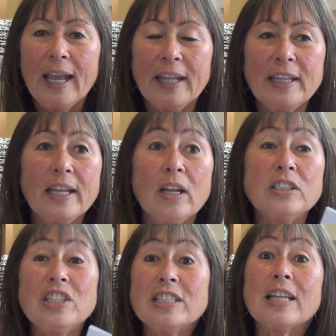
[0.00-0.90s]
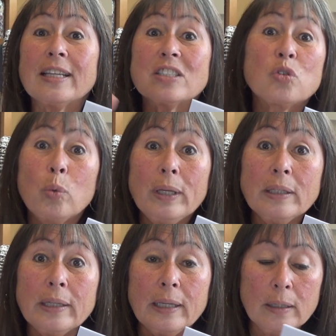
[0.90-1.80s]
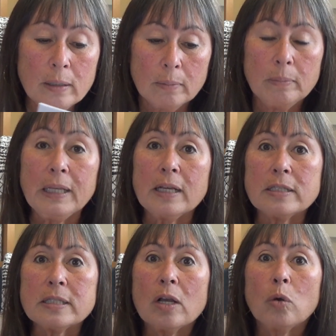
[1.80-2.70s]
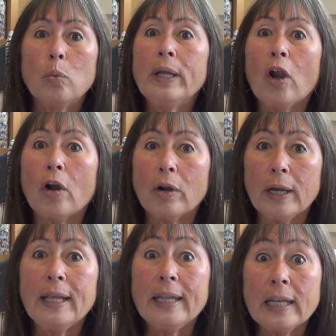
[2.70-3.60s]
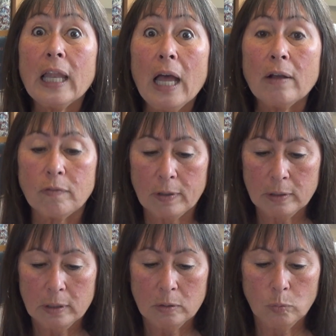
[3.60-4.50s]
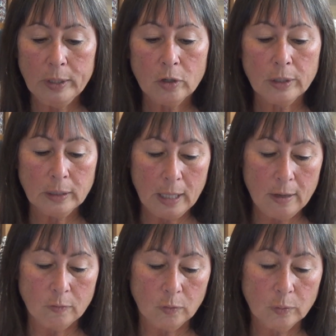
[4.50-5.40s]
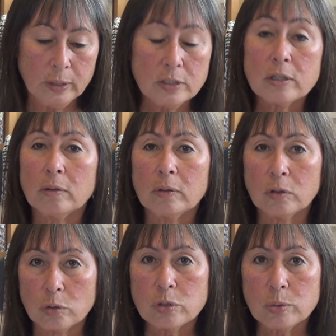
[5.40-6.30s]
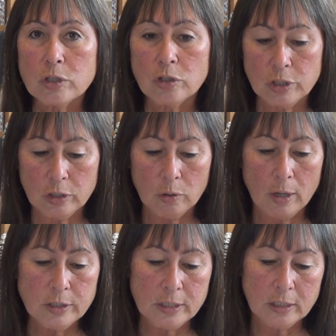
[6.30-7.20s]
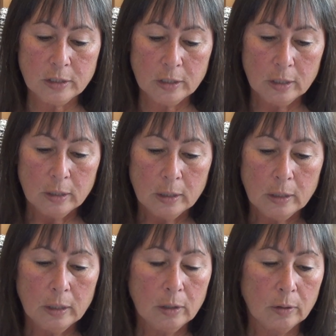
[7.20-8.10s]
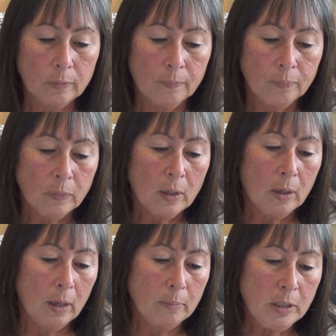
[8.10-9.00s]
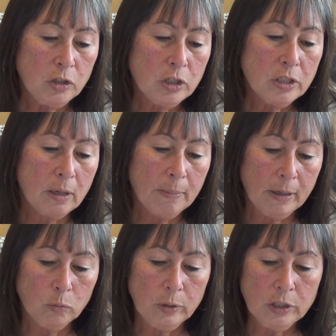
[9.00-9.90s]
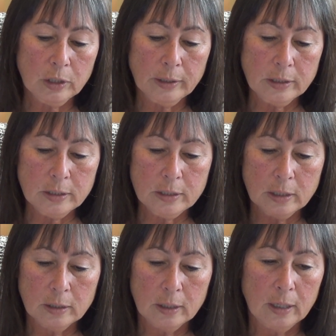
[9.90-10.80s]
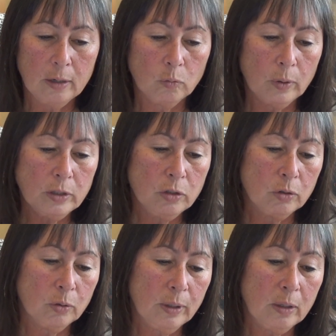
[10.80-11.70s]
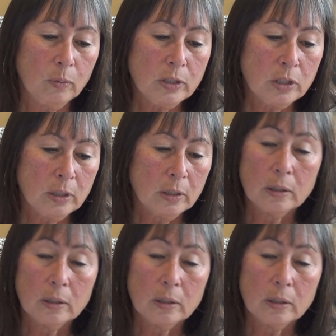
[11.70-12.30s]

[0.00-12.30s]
and then she's like squealing because we are in love. We are in love with this. Of course, we're searching cross stitch, you know. I mean, just on my wish list at 1, 2, 3, which